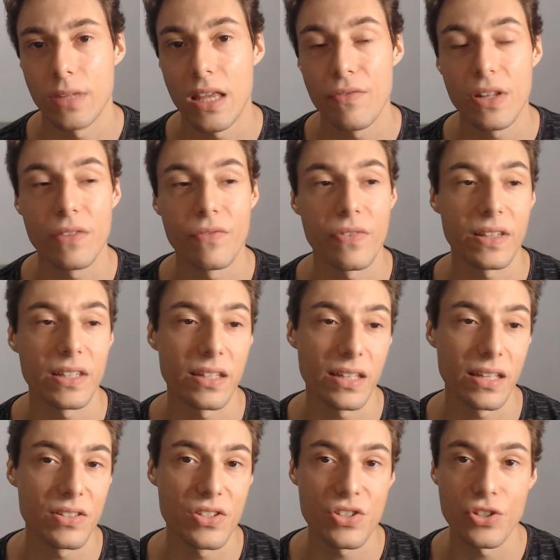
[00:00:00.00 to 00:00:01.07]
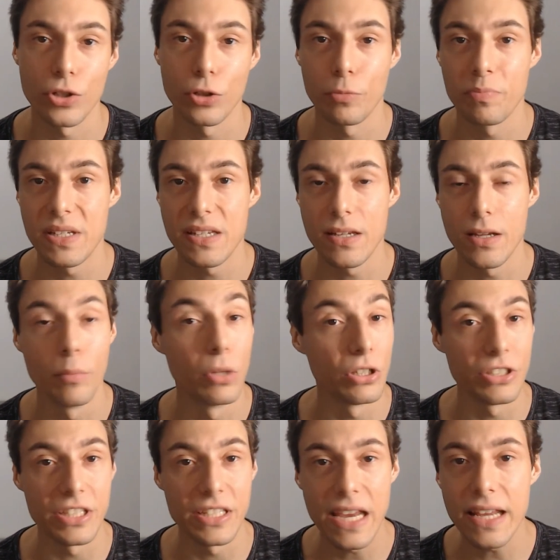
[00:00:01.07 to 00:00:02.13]
Even if it can still be
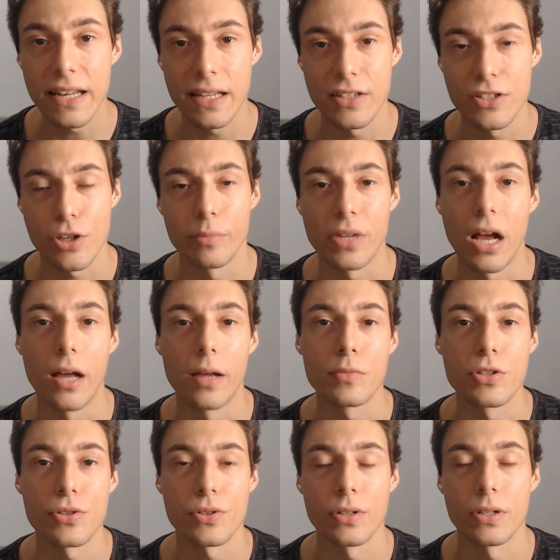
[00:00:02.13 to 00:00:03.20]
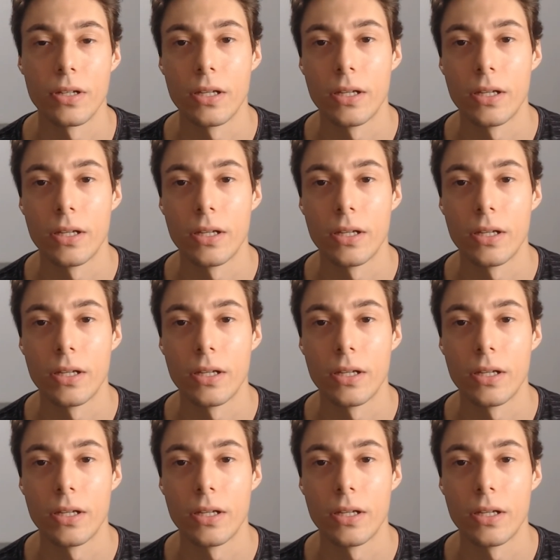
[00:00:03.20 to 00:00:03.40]
humiliating sometimes.